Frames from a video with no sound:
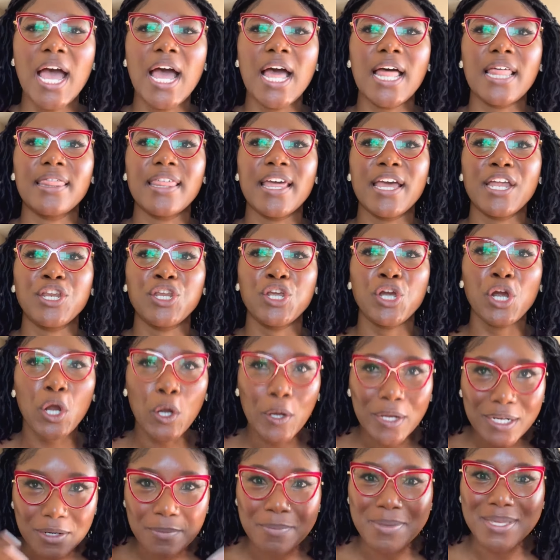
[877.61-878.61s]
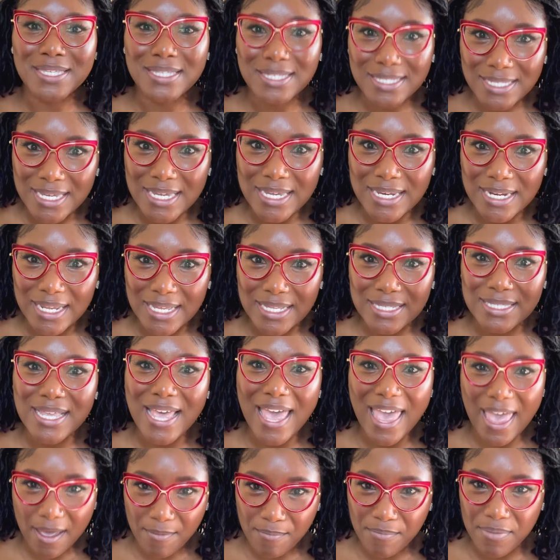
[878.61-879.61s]
then you're going to be seeing it
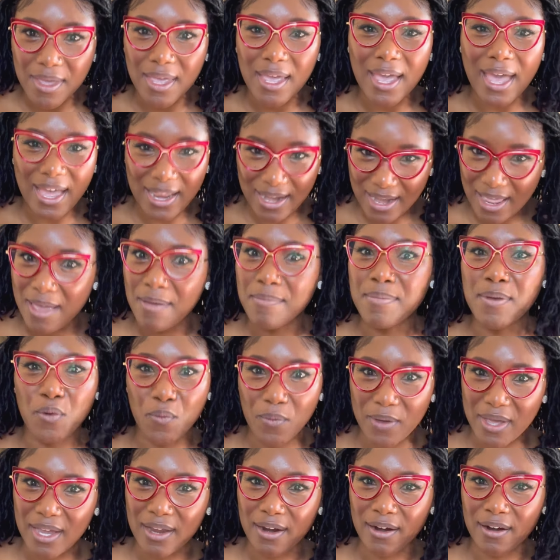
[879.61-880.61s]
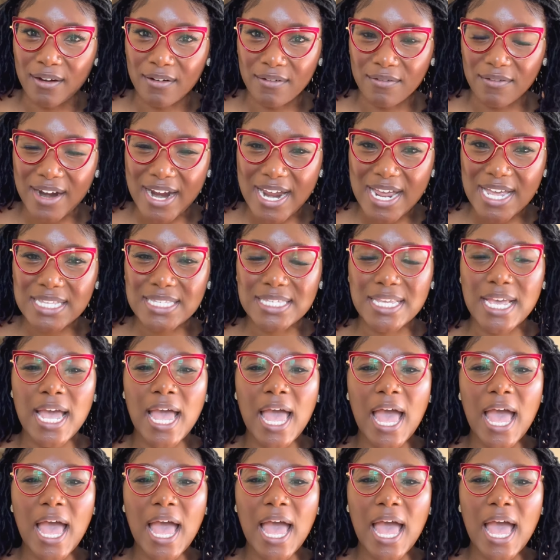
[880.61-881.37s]
everywhere, right?